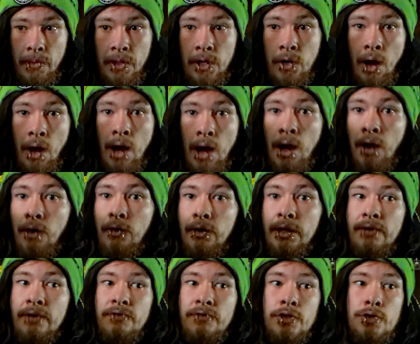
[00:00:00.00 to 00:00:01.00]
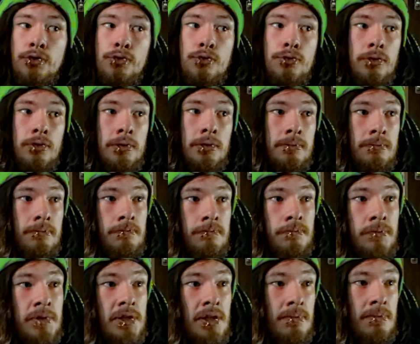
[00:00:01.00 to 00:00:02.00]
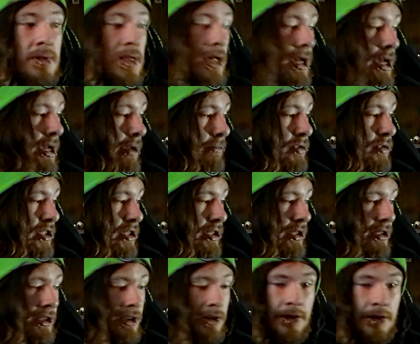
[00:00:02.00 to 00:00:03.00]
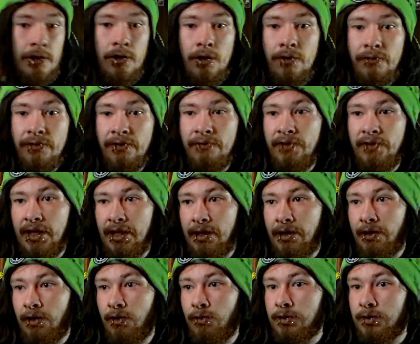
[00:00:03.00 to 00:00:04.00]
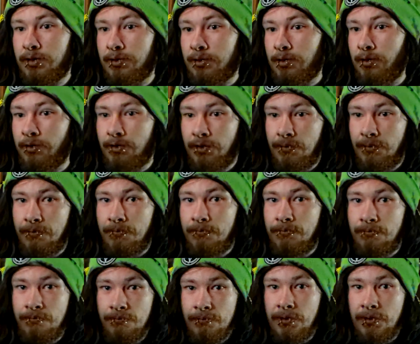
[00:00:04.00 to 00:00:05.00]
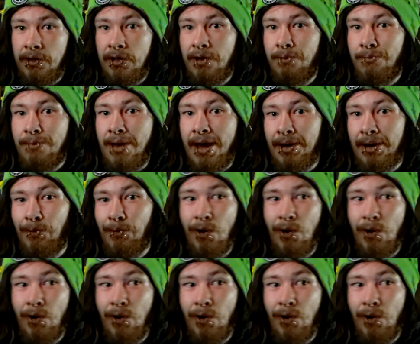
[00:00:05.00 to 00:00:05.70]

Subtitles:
you know, I'll give you some time to click off the video so you come back and